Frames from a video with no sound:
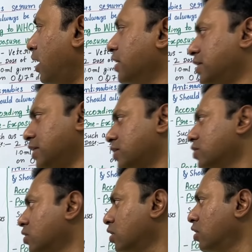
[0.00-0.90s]
disease.
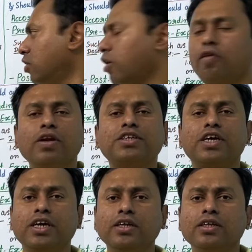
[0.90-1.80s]
Now we'll
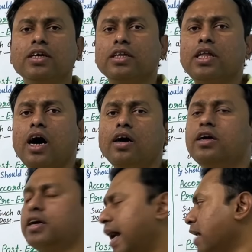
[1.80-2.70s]
study
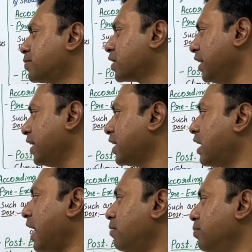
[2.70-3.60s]
the types. Clinical
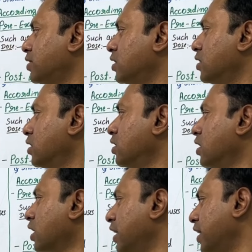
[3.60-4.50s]
rabies.
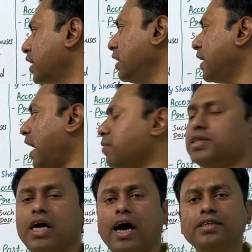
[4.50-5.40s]
Clinically,
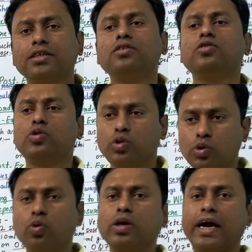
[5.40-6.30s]
rabies has
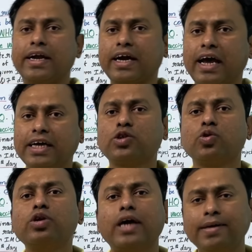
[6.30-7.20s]
two
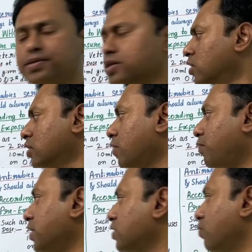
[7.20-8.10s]
types. The
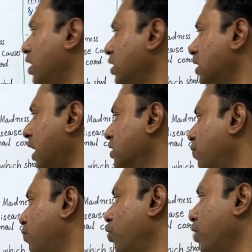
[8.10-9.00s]
first one, that is
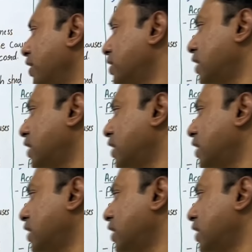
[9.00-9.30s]
a furious